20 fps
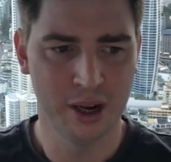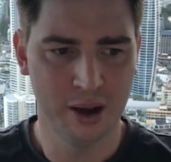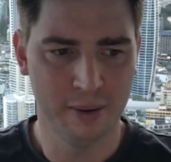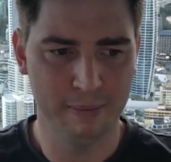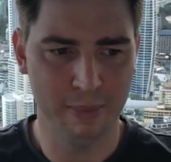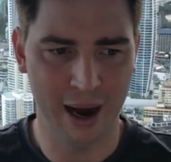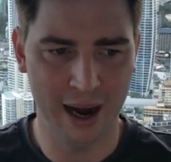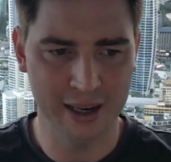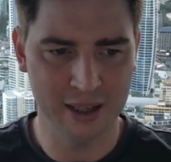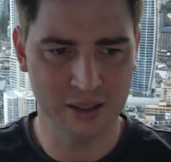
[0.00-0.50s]

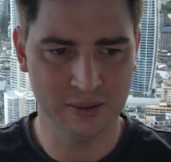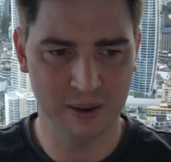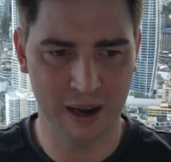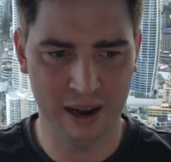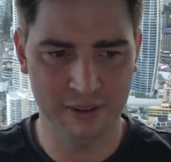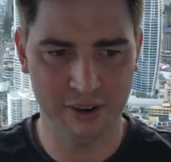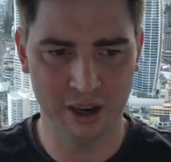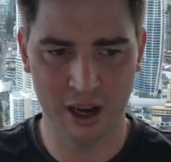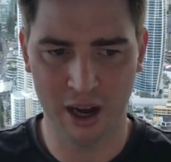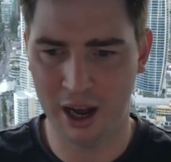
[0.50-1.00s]

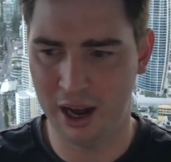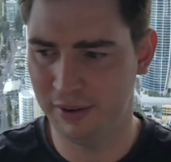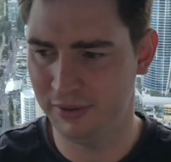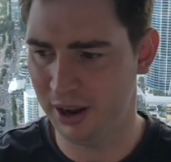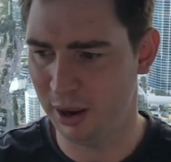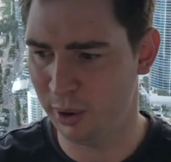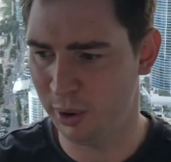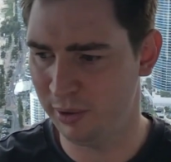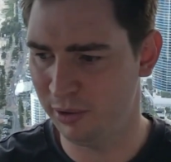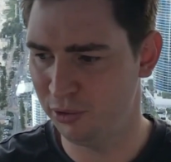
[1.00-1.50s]
-5.5,
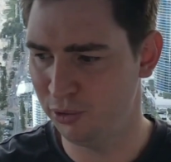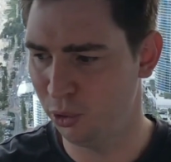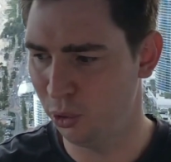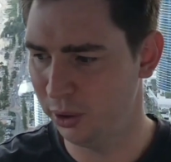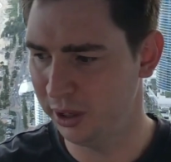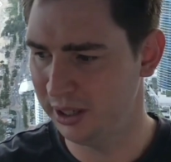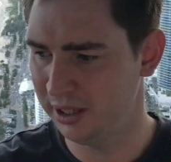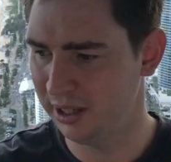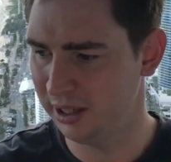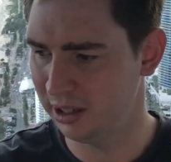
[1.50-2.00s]
and we have a
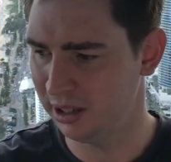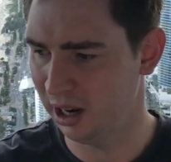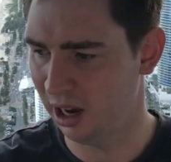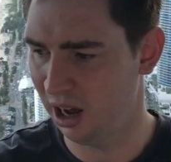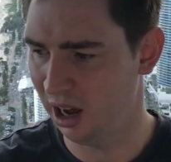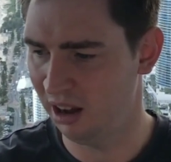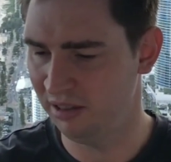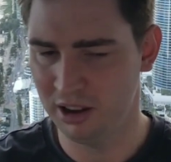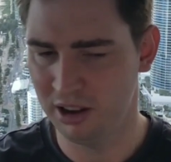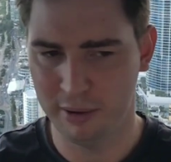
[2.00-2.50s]

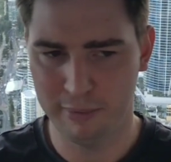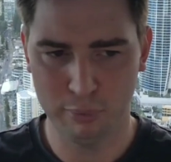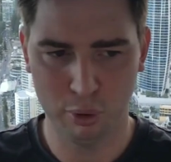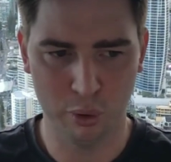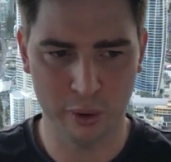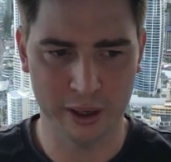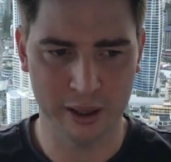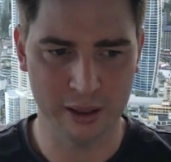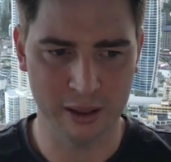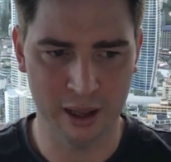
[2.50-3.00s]
46.5
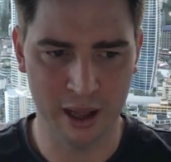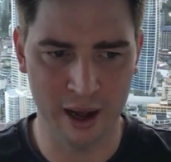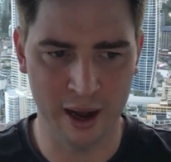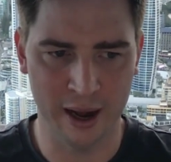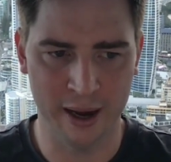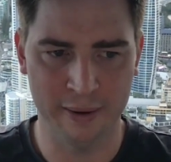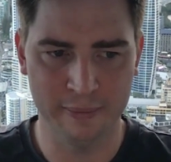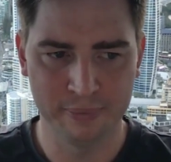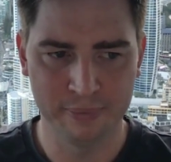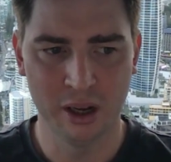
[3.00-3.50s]
point
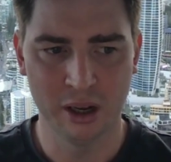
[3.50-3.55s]
line.